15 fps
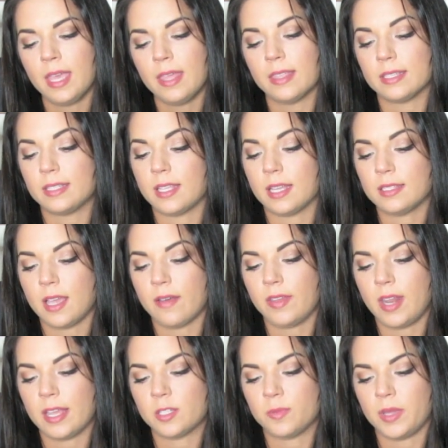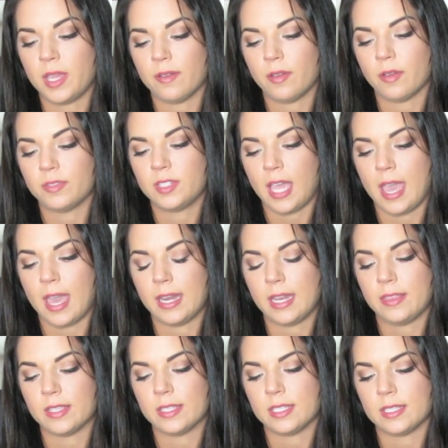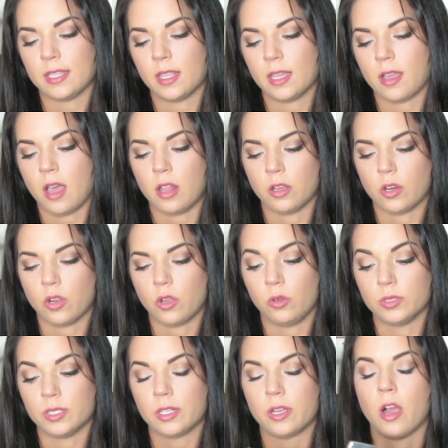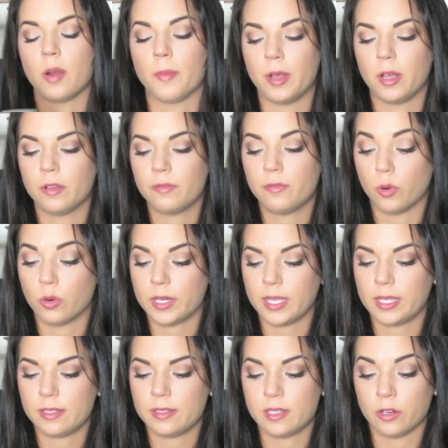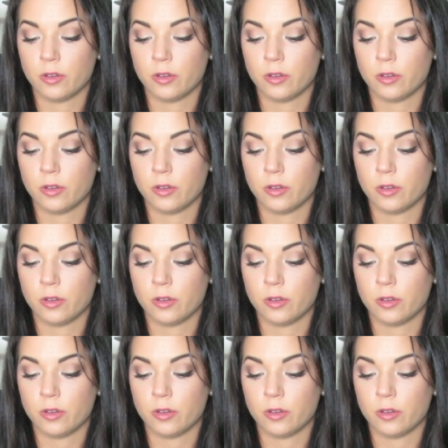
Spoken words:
This does have an SPF of 10, and this is in the color Golden Caramel 40.